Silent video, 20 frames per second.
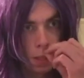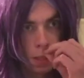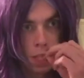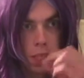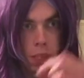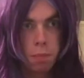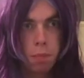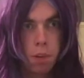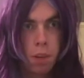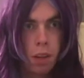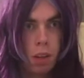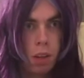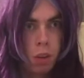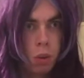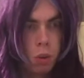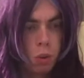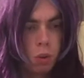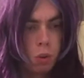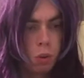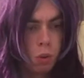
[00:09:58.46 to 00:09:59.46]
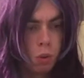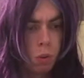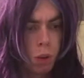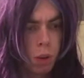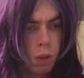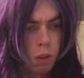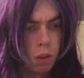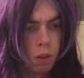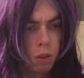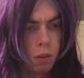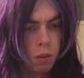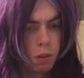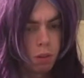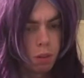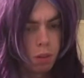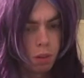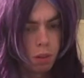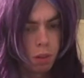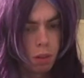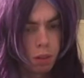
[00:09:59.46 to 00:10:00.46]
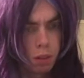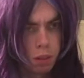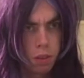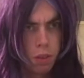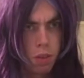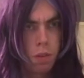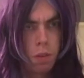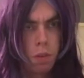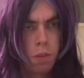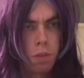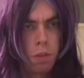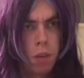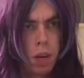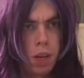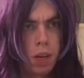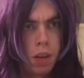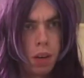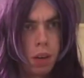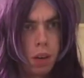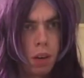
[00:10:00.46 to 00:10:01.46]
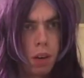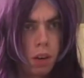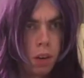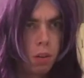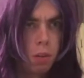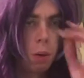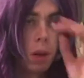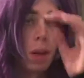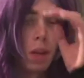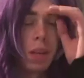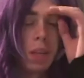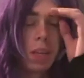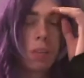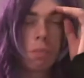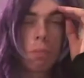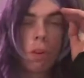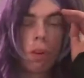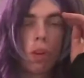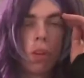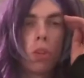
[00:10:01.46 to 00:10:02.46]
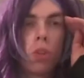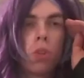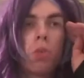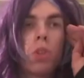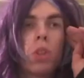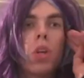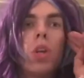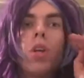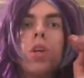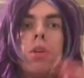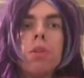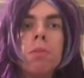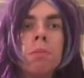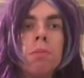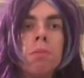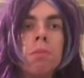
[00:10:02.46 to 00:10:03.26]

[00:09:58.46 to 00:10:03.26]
He's close to the ground. Why? Oh, he's close to his home.